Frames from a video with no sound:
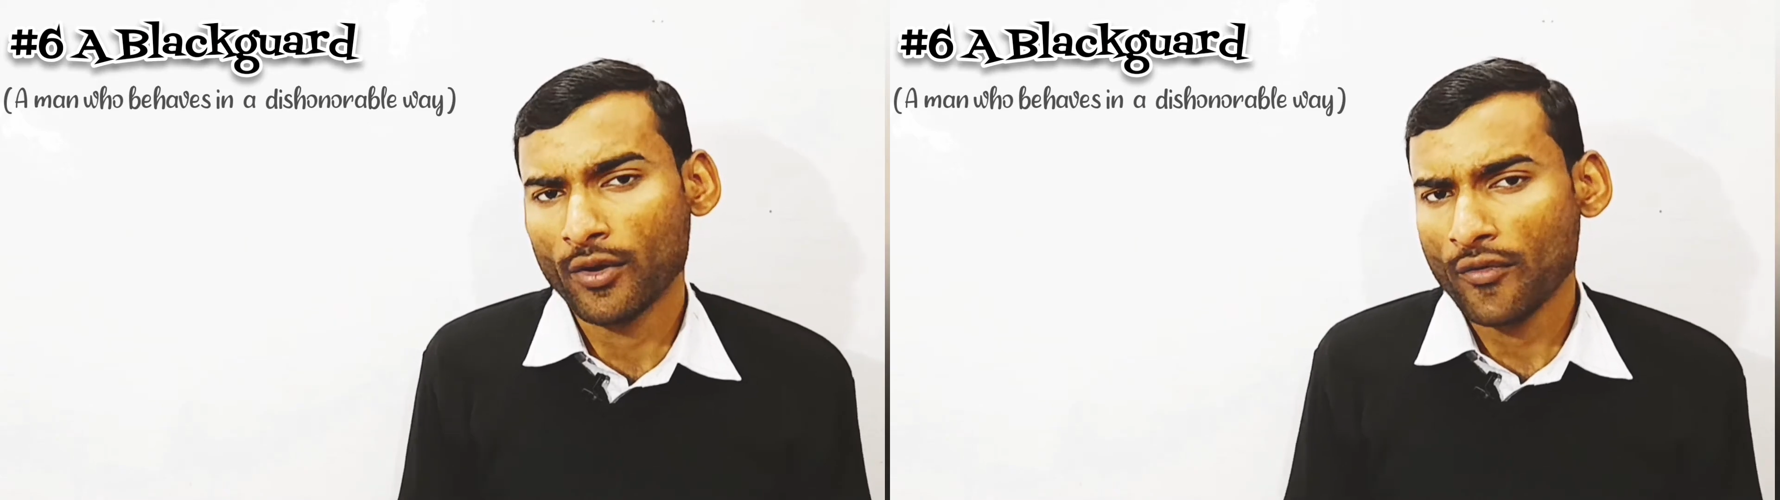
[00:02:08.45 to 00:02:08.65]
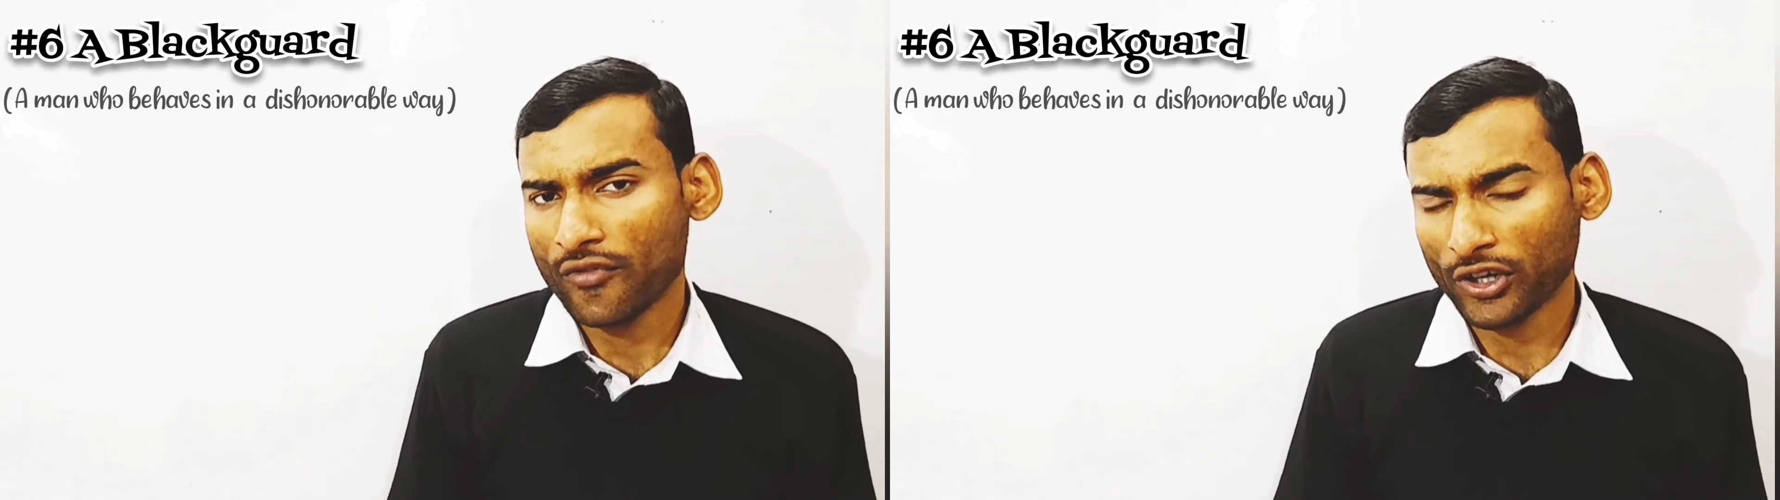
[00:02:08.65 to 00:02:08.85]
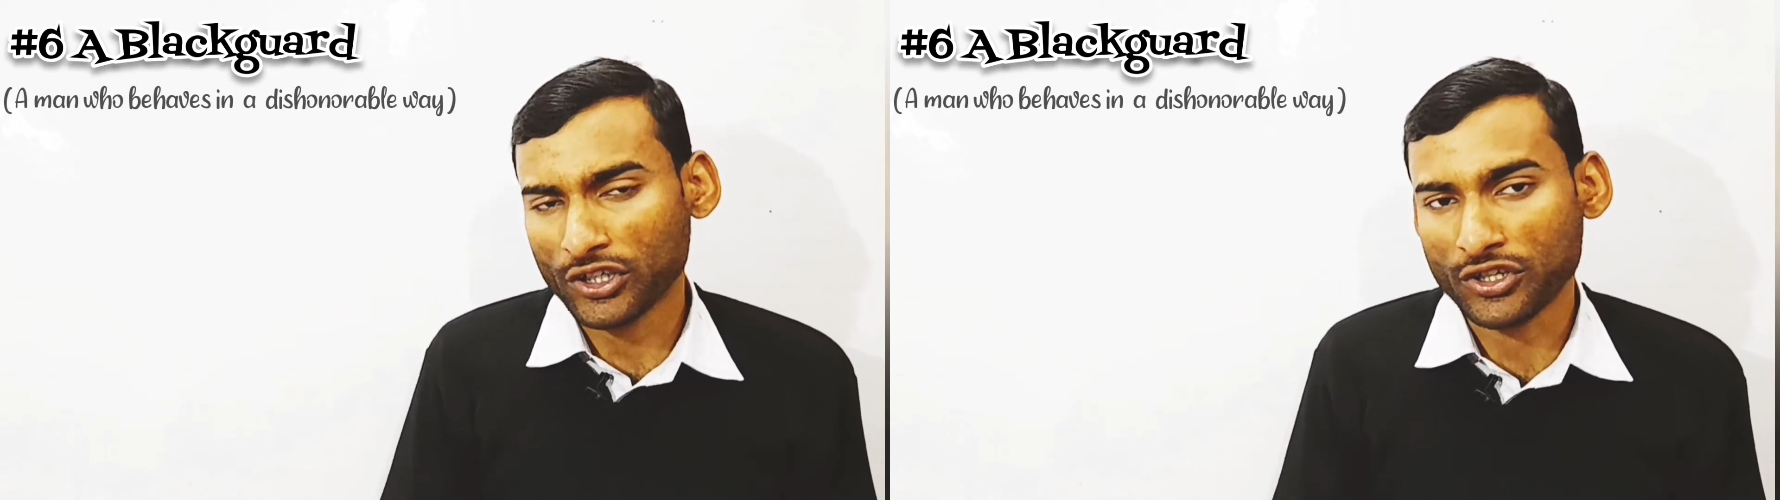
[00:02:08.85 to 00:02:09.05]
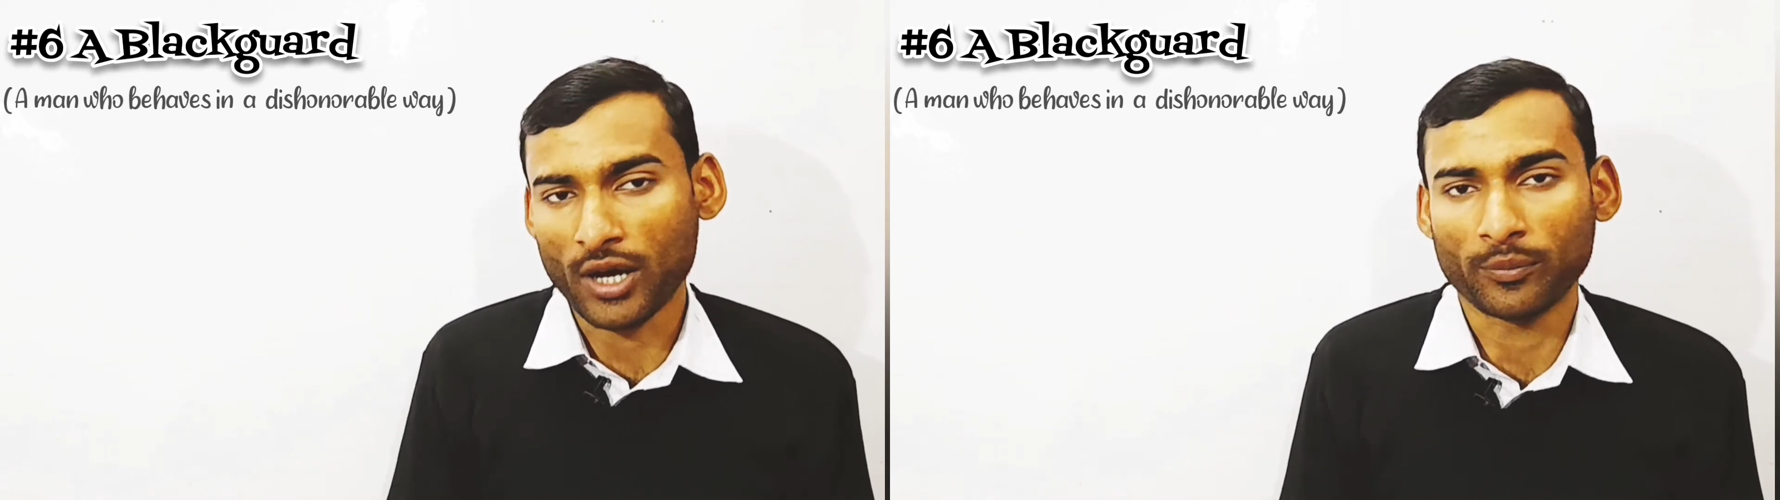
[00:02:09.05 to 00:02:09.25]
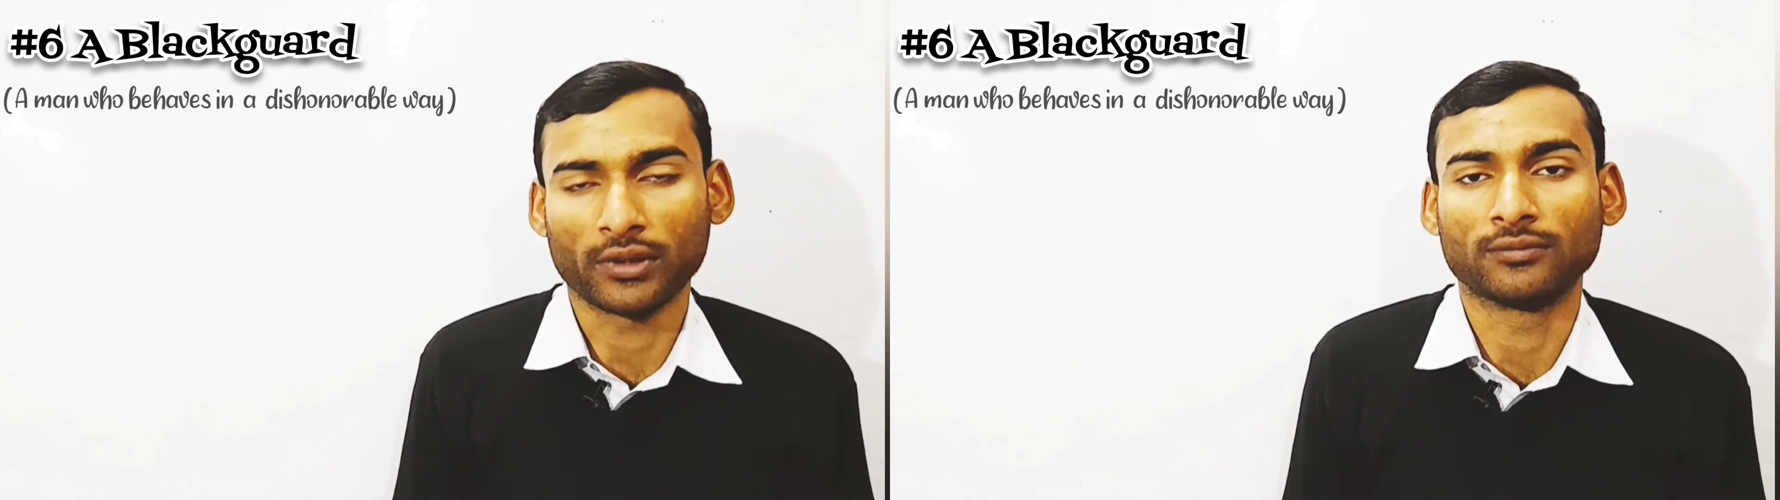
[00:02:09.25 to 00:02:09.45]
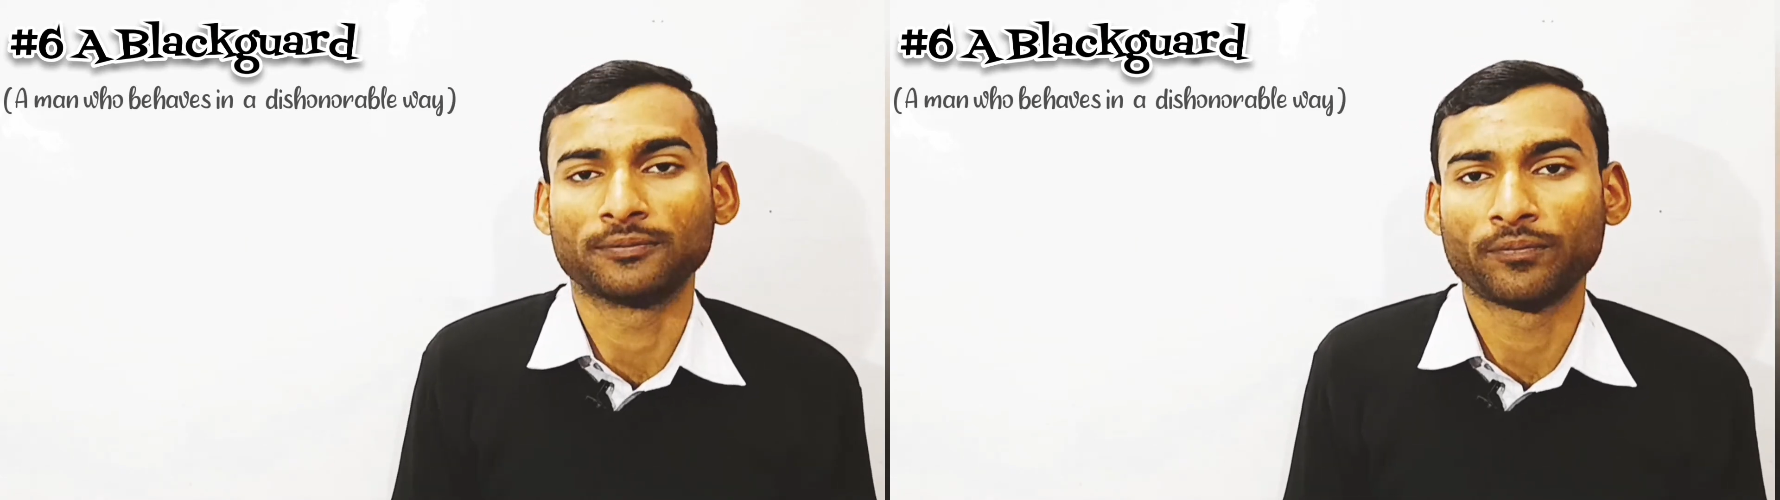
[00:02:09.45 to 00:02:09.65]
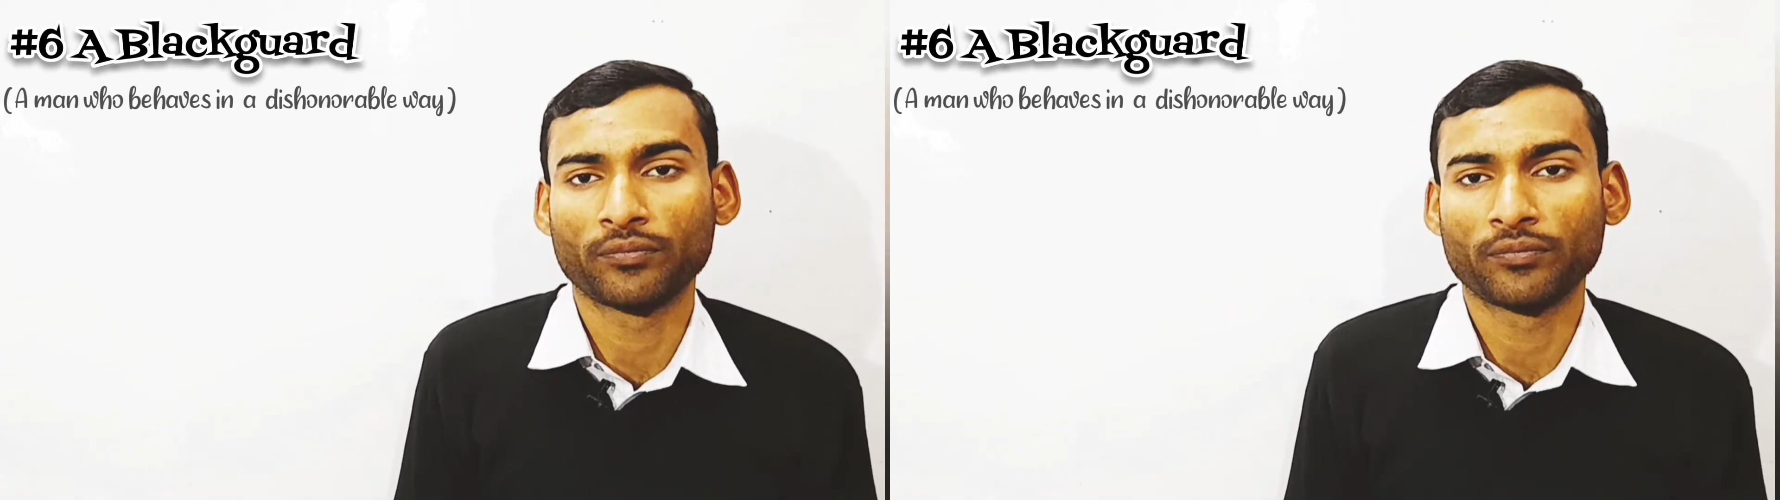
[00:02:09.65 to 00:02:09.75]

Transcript: For example,